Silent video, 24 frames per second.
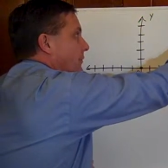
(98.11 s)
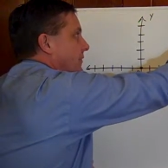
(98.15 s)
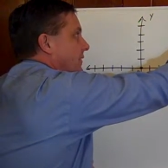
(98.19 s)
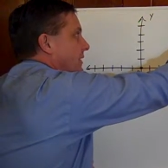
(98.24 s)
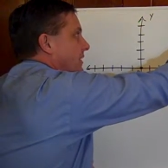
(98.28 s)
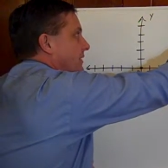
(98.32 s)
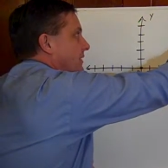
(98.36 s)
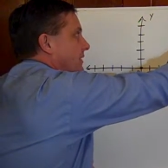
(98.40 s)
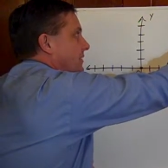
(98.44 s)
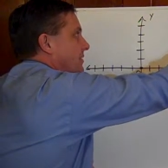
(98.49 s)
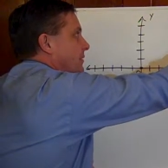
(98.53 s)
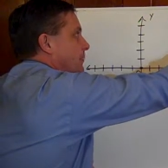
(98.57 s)

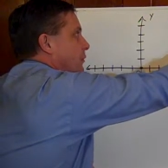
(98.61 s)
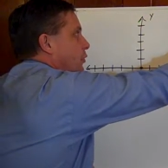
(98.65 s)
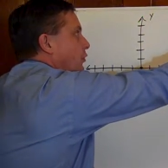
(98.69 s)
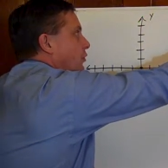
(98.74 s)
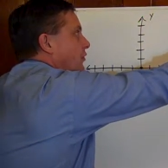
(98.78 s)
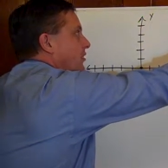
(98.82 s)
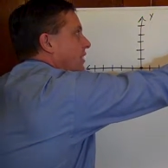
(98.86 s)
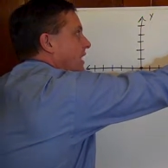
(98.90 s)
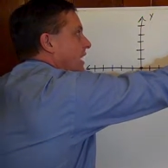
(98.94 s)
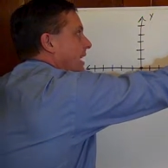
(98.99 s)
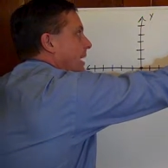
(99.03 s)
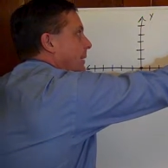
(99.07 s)
And this is the
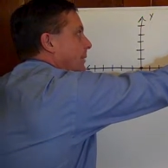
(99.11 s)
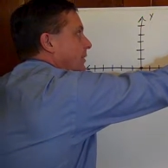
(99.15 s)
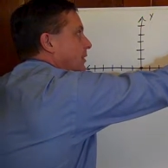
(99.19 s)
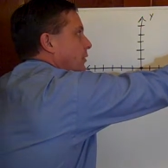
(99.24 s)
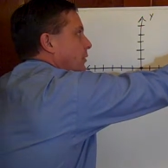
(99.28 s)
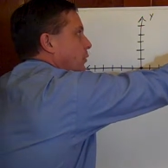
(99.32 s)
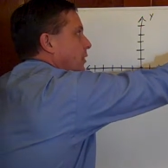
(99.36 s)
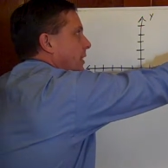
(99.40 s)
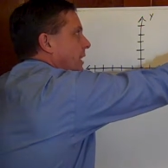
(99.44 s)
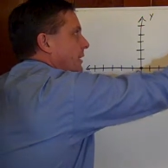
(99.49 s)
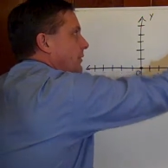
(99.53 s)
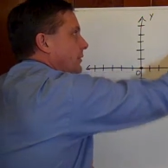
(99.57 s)
most
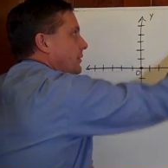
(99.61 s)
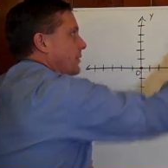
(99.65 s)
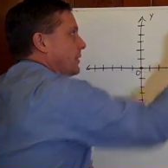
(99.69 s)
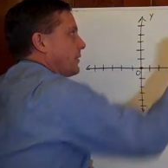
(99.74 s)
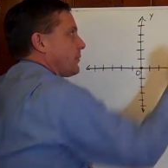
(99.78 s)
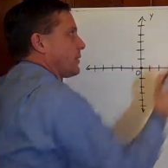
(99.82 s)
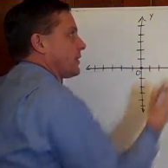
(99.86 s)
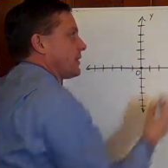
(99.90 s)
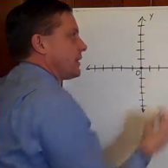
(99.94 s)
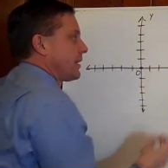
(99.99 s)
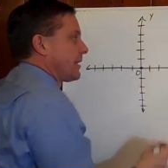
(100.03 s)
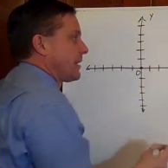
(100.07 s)
common quadrant
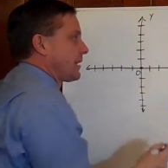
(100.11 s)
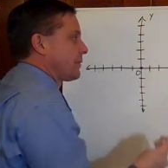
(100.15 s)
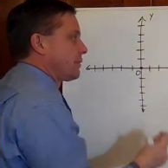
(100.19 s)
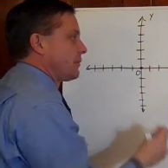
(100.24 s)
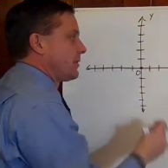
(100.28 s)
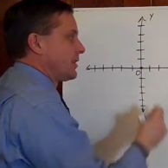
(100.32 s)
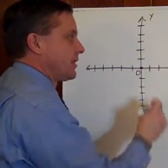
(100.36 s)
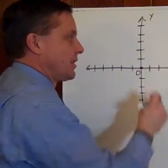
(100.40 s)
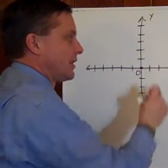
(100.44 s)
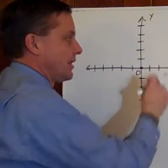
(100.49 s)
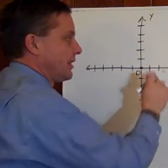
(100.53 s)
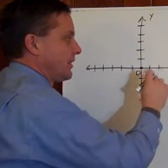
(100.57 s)
that we like
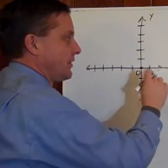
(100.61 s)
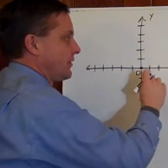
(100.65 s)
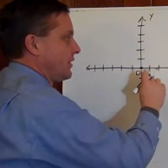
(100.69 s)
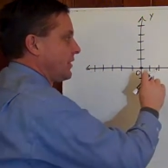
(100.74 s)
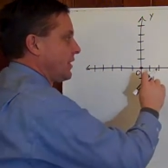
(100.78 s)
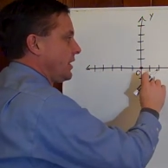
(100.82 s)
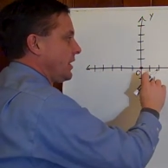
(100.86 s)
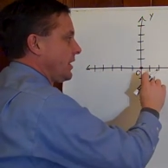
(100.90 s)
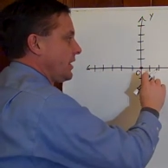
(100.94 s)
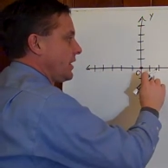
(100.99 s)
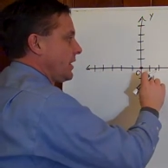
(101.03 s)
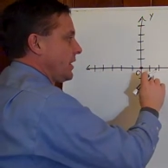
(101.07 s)
because
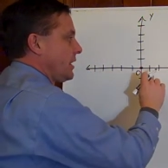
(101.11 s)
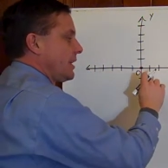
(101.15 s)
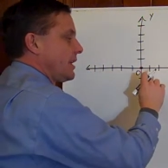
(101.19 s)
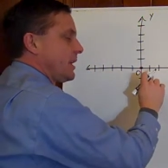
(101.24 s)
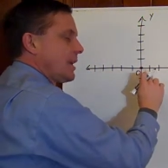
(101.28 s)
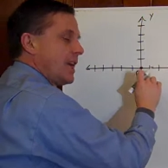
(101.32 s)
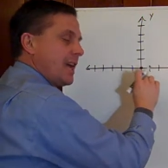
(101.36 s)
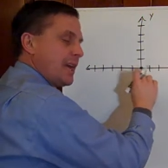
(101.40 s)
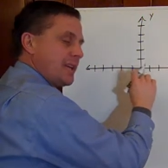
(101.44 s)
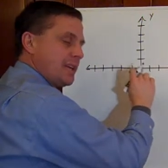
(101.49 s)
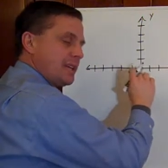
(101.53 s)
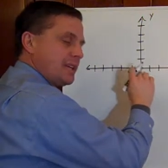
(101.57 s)

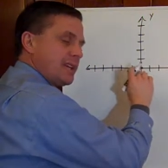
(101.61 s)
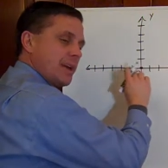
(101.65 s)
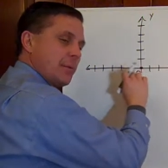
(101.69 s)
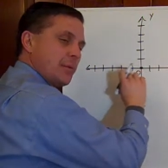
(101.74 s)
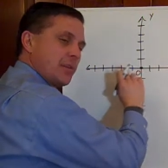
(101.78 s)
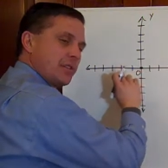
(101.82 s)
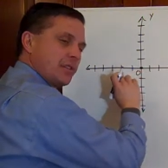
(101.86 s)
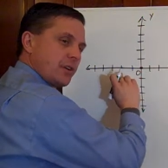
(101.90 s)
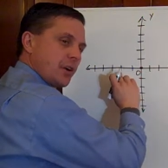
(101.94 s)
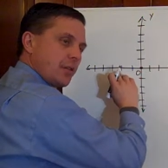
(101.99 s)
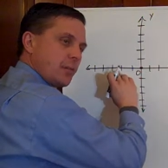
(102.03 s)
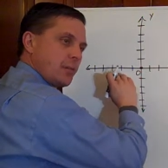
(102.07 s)
Anytime
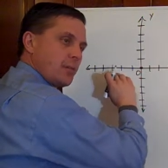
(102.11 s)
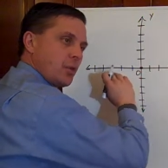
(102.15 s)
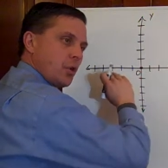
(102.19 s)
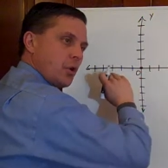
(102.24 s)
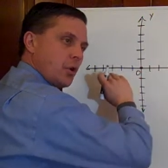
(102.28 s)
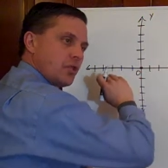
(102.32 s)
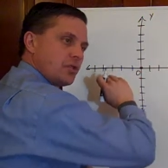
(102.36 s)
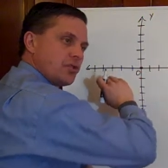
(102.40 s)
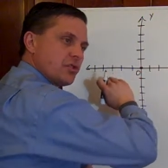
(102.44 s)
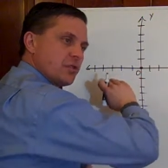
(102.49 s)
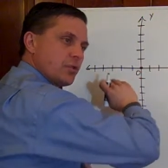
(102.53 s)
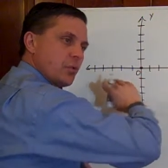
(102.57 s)
we start from the
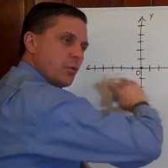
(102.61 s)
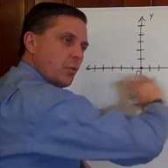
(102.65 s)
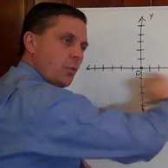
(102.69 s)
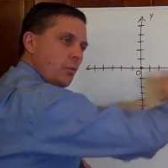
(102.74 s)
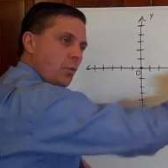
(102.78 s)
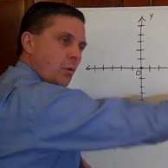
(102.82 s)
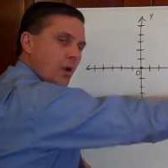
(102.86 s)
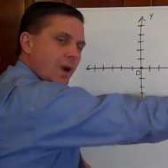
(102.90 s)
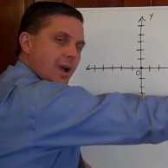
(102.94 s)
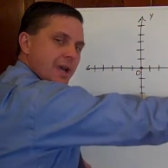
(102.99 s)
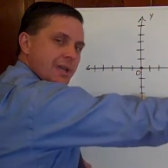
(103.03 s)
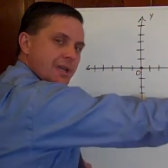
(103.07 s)
origin,
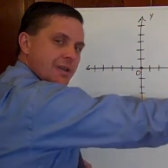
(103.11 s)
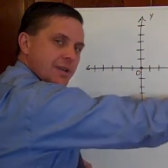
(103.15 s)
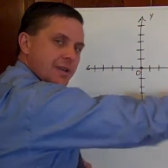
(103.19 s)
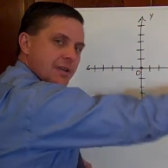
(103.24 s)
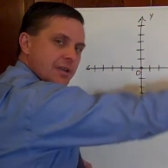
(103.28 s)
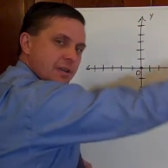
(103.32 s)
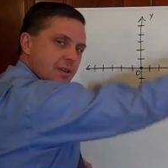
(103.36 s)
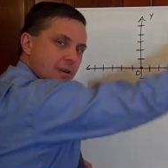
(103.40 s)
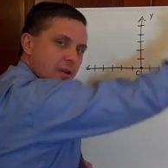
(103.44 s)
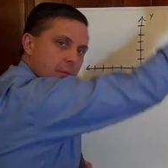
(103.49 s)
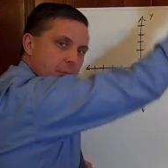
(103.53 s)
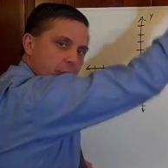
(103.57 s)
right
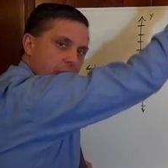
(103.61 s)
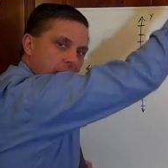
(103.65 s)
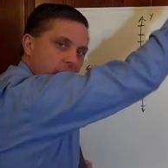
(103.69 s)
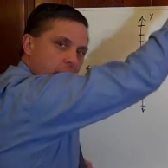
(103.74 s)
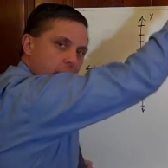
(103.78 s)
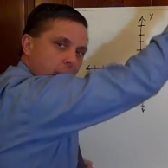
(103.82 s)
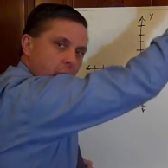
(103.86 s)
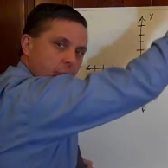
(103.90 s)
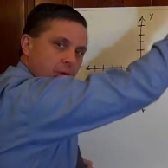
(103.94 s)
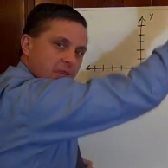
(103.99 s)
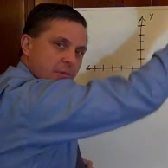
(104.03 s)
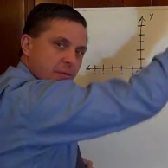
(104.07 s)
and up are
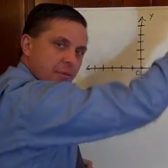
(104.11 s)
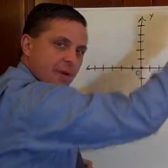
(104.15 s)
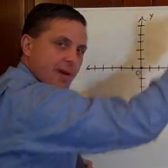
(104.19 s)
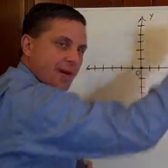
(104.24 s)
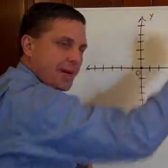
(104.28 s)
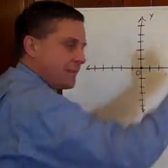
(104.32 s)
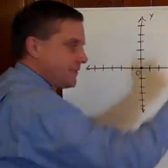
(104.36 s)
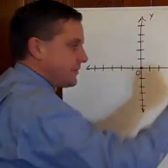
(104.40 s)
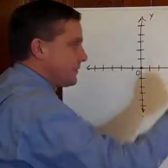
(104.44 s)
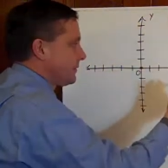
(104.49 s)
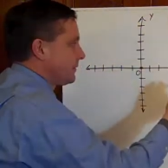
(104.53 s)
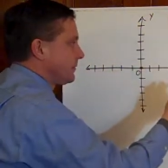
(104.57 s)
always
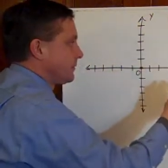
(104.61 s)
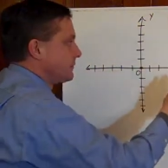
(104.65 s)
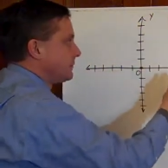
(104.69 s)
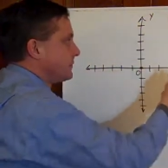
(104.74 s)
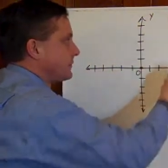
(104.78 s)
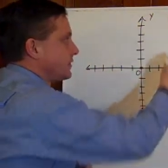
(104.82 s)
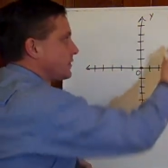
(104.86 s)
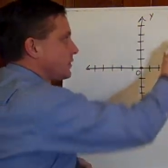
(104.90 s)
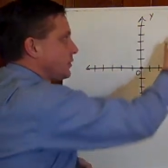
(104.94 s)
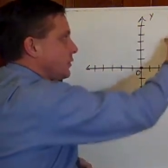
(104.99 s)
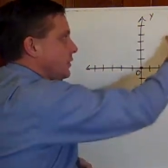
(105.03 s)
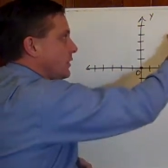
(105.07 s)
positive.
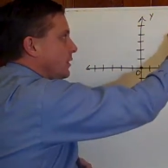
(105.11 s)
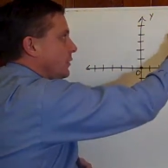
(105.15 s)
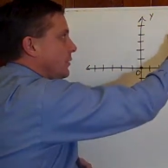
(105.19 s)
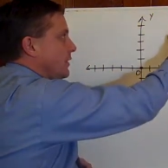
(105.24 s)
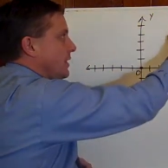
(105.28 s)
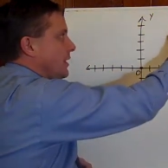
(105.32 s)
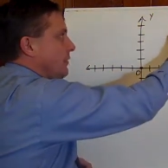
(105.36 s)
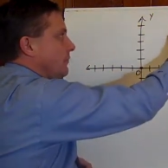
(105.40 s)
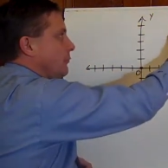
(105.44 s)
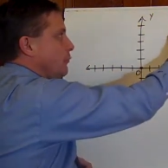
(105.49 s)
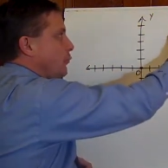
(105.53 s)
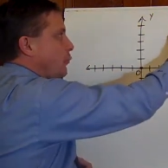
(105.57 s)
So here
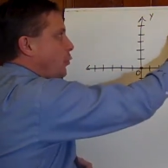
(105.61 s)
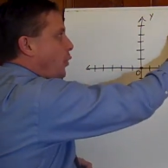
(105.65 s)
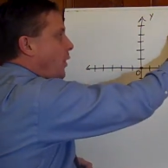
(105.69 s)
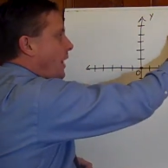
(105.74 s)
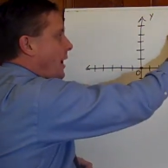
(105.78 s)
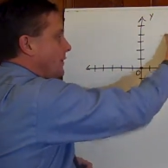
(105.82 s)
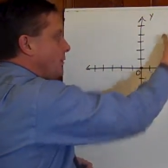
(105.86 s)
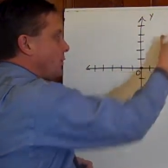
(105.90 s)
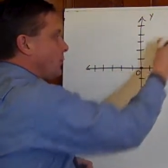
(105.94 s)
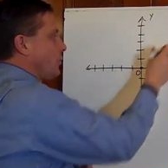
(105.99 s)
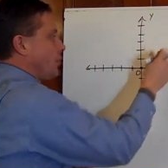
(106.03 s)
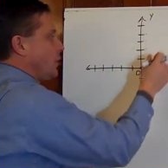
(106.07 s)
we have
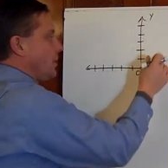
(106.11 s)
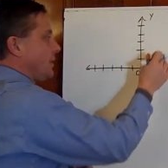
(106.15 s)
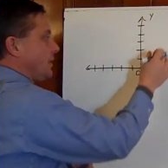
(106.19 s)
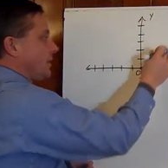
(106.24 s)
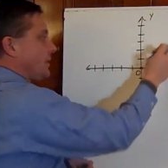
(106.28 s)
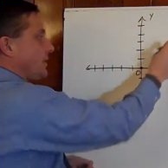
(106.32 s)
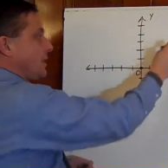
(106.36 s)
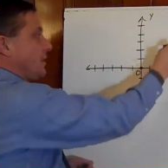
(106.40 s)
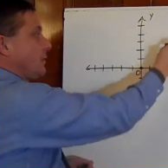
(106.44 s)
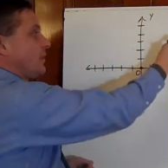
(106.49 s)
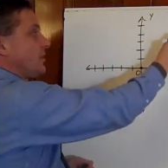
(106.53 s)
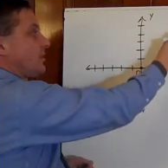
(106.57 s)
quadrant one.
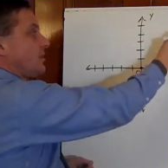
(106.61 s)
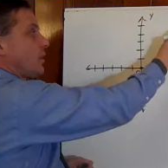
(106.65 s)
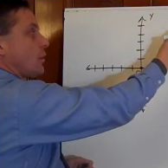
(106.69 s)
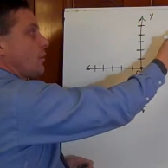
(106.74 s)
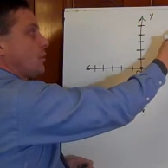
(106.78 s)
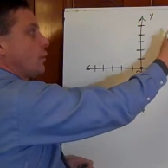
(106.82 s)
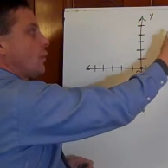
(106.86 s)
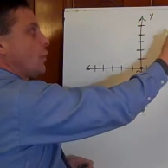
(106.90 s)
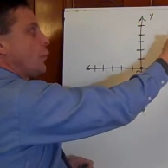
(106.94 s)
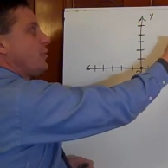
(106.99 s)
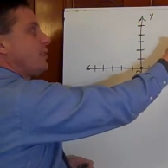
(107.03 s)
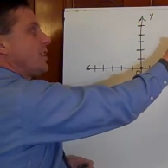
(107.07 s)
Now we
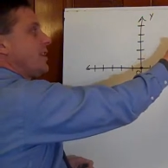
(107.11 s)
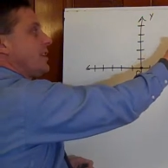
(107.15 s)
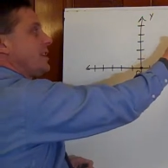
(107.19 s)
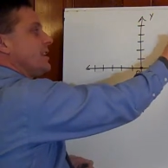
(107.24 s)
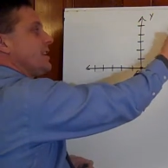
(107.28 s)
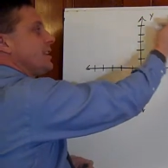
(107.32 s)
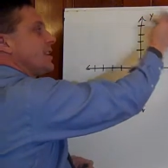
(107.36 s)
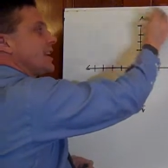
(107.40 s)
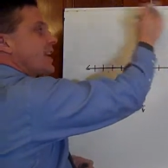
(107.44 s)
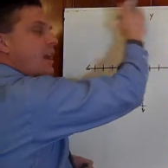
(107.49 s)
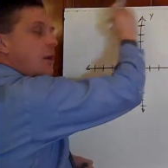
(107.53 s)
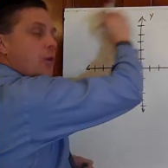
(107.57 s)
start
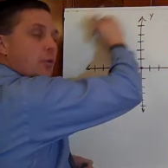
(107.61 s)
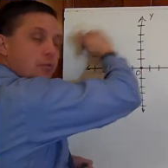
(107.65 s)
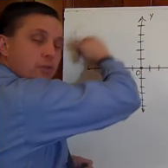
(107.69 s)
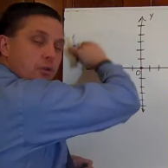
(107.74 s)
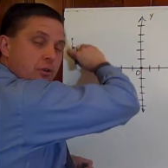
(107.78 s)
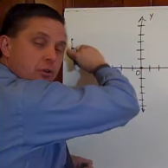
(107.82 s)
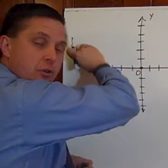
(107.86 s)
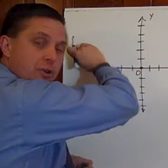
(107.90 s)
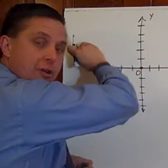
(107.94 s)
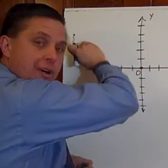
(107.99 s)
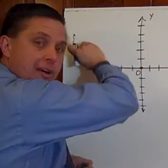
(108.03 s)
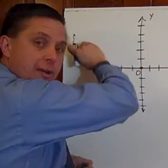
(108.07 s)
rotating
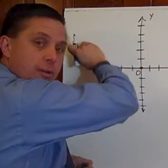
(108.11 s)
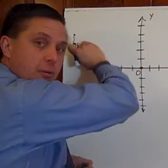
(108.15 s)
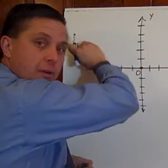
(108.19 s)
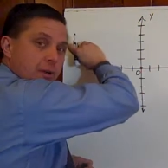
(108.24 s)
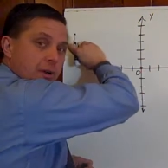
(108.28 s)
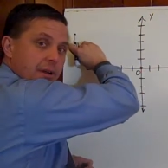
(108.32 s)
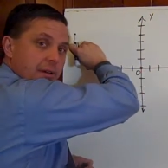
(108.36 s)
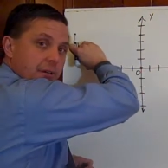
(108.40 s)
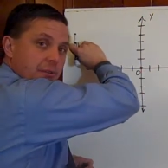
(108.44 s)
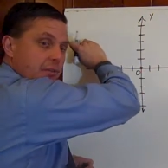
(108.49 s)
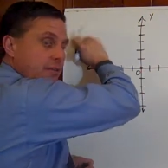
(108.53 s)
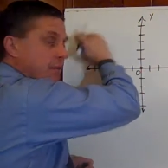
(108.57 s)

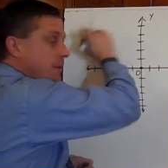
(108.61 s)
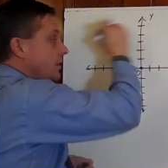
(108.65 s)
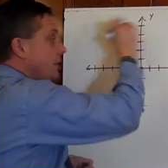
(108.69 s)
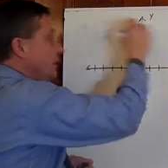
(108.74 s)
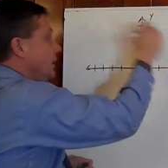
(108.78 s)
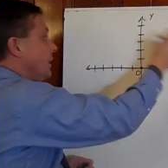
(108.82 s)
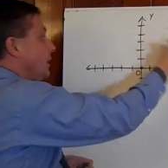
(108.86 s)
counterclockwise.